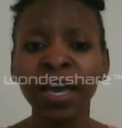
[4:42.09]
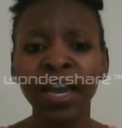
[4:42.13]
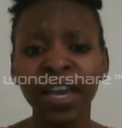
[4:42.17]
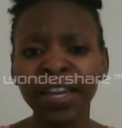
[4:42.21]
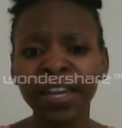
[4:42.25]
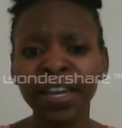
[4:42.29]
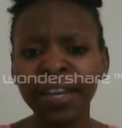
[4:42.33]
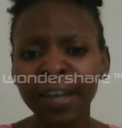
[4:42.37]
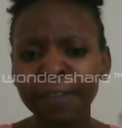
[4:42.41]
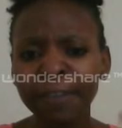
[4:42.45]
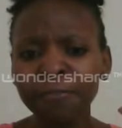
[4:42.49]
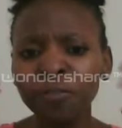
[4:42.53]

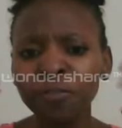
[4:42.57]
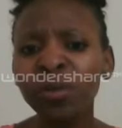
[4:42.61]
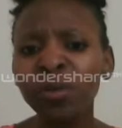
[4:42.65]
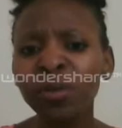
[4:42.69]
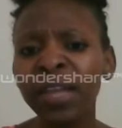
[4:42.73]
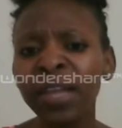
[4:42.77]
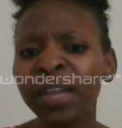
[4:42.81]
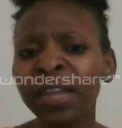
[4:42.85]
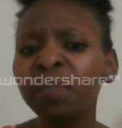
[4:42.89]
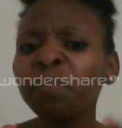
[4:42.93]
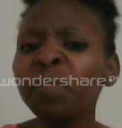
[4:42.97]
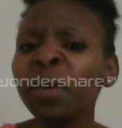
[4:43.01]
enough to
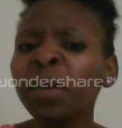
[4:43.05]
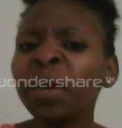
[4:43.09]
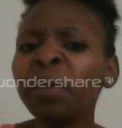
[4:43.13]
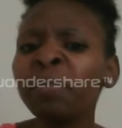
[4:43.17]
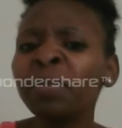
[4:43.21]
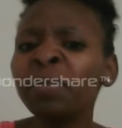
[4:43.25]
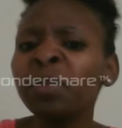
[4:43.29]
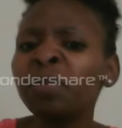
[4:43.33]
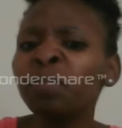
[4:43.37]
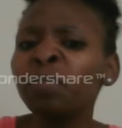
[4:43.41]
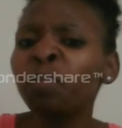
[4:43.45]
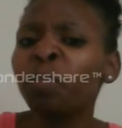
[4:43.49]
let
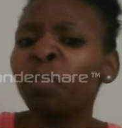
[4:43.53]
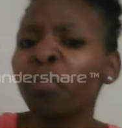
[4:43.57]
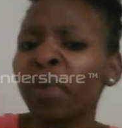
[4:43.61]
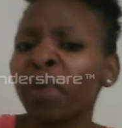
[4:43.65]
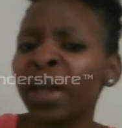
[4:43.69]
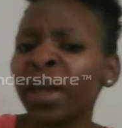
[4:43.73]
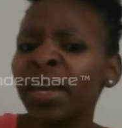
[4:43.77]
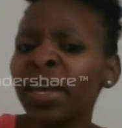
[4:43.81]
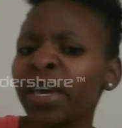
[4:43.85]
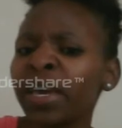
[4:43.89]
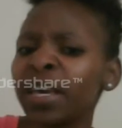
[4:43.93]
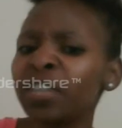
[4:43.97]
Naaman
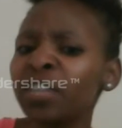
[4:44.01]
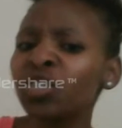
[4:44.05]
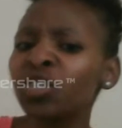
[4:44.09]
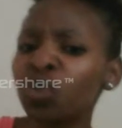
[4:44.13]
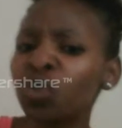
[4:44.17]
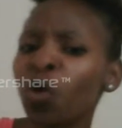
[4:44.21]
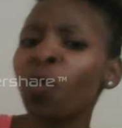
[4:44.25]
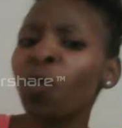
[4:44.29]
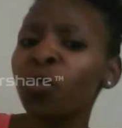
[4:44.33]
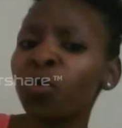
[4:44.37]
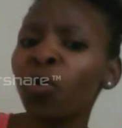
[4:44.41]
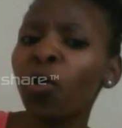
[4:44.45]
break his
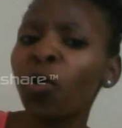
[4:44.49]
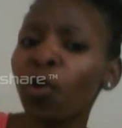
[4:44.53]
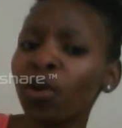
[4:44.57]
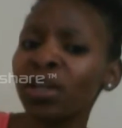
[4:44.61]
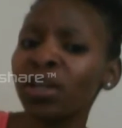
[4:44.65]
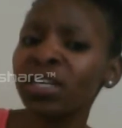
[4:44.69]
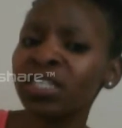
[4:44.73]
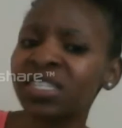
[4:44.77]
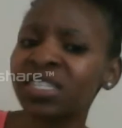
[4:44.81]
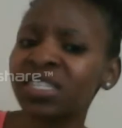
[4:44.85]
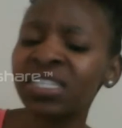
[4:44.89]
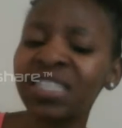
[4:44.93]
own
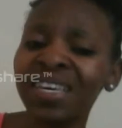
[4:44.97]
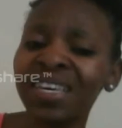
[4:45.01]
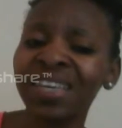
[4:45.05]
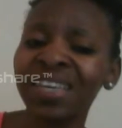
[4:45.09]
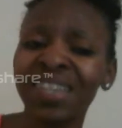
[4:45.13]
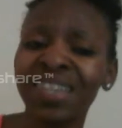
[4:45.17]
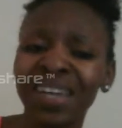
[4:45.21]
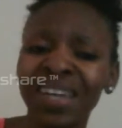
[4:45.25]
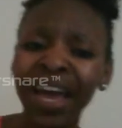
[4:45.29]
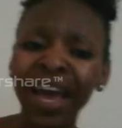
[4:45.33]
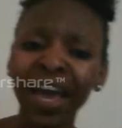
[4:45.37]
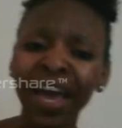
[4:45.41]
holy
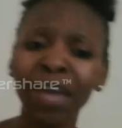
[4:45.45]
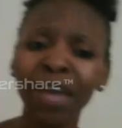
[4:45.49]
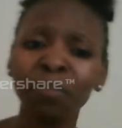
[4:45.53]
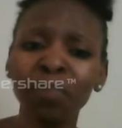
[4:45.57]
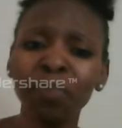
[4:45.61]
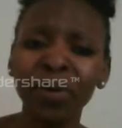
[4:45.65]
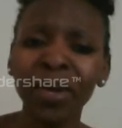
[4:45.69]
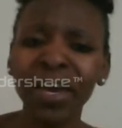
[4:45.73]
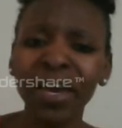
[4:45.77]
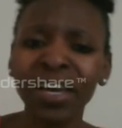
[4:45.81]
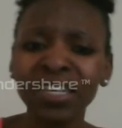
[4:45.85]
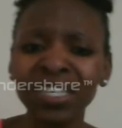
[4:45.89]
skin and
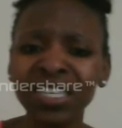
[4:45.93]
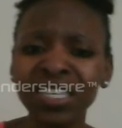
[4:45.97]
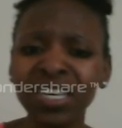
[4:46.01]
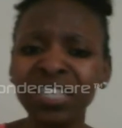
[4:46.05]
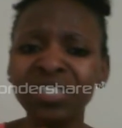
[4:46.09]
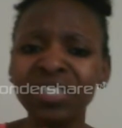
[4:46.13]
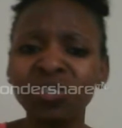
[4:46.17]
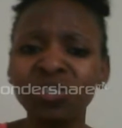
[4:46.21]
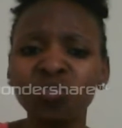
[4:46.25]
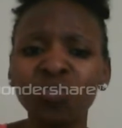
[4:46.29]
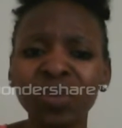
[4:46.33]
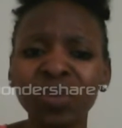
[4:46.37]
pierce
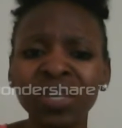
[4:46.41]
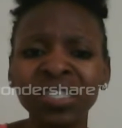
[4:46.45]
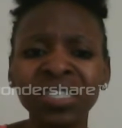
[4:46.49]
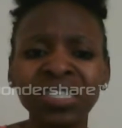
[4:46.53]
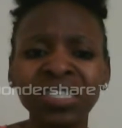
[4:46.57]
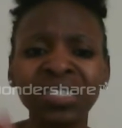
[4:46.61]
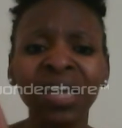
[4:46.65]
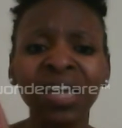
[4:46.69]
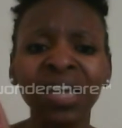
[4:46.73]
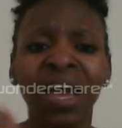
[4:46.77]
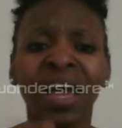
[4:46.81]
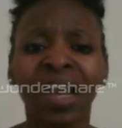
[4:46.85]
his
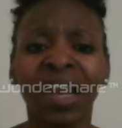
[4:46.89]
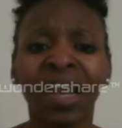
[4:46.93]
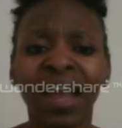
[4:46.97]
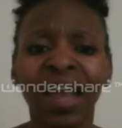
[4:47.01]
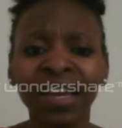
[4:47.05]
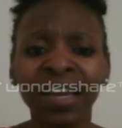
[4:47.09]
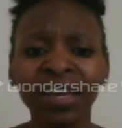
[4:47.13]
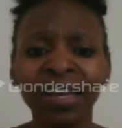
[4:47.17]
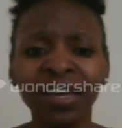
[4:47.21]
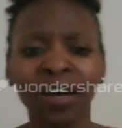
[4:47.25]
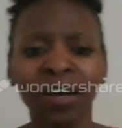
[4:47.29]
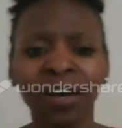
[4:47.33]
wrists?
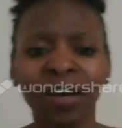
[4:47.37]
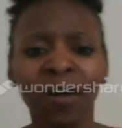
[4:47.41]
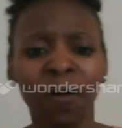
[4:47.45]
Like,